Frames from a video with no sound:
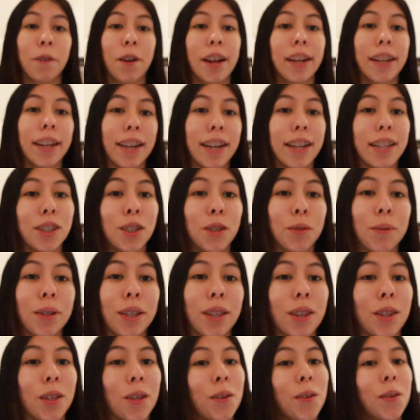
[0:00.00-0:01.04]
I get into
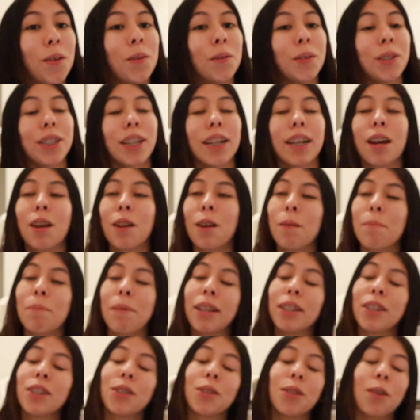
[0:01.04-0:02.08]
it though, check out all
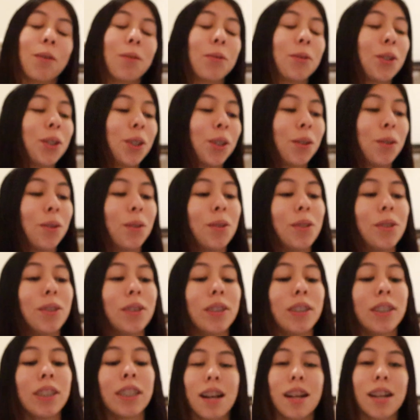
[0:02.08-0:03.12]
my
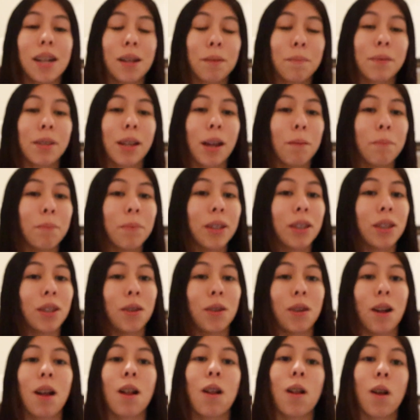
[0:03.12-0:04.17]
socials. Down
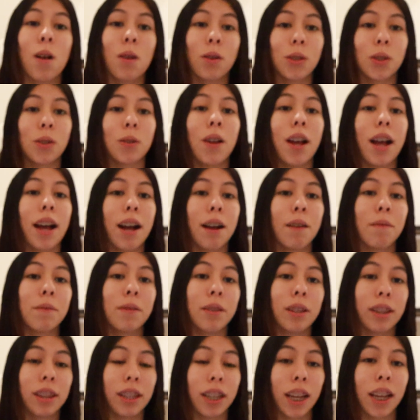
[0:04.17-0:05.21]
below, I'll also
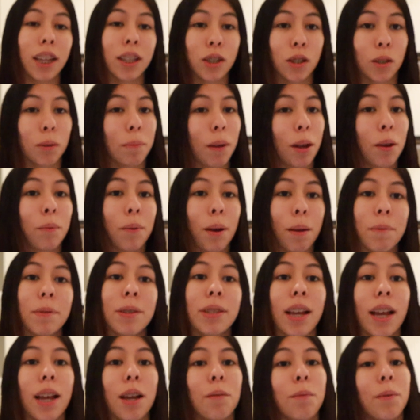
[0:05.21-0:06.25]
have the link to my
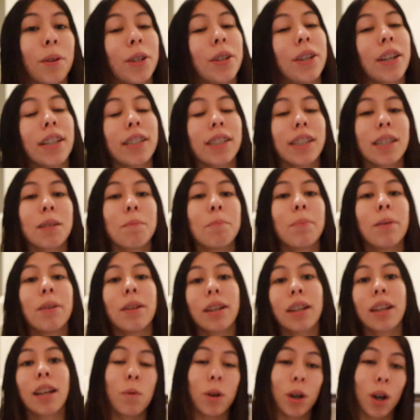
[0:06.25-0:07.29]
website where you guys can
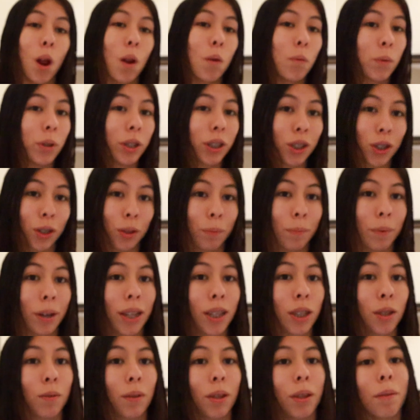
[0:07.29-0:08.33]
book one-on-one Zoom
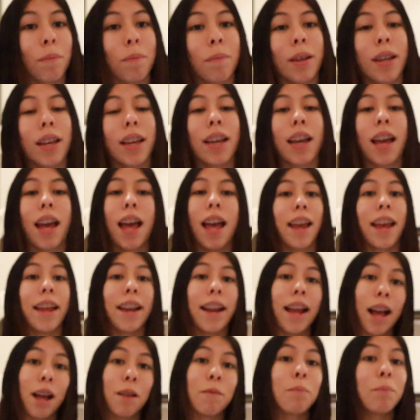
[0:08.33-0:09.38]
meetings with me
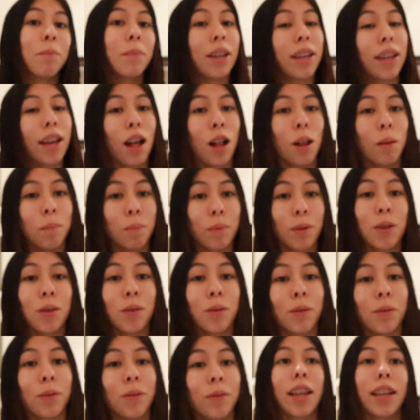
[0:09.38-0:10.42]
and have me help
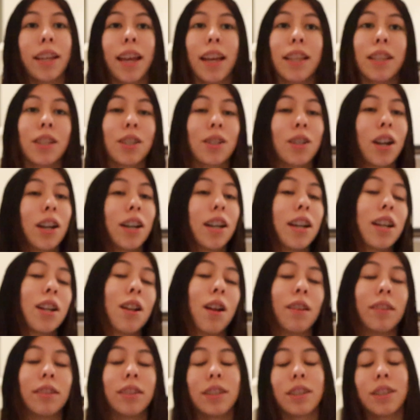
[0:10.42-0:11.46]
you get started
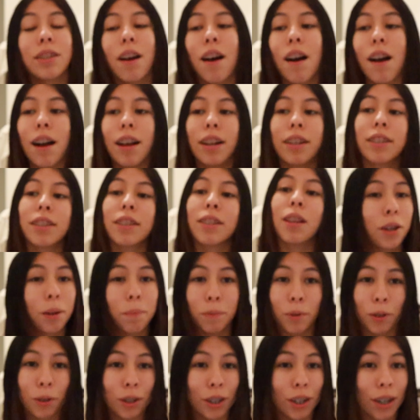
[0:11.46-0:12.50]
on stocks,
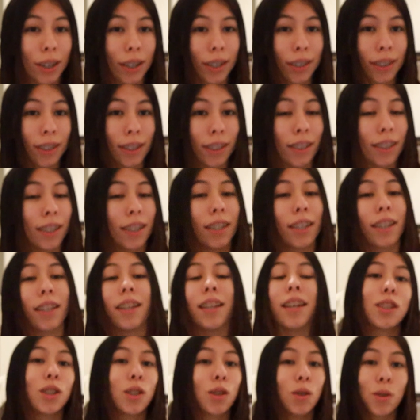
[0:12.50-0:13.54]

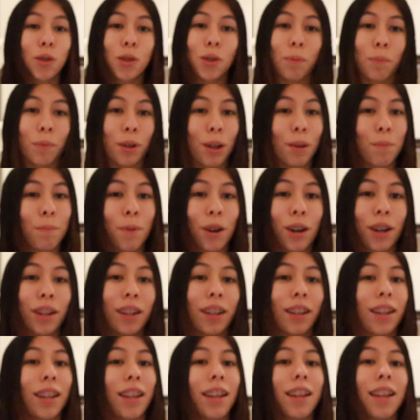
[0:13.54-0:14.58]
cryptocurrency, social media
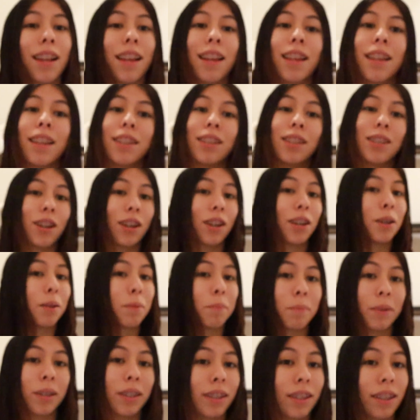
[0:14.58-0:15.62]
marketing, and starting
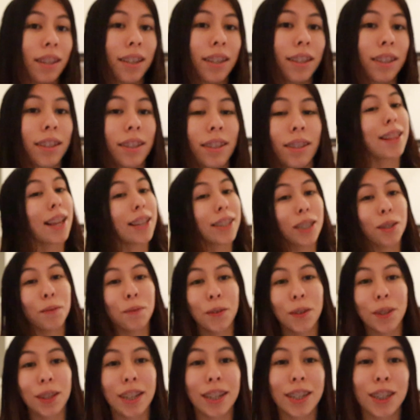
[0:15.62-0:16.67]
a business. That's it
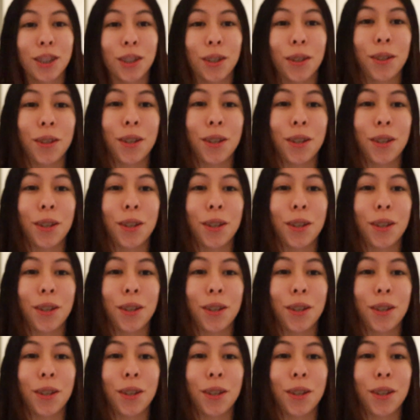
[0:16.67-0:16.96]
for the intro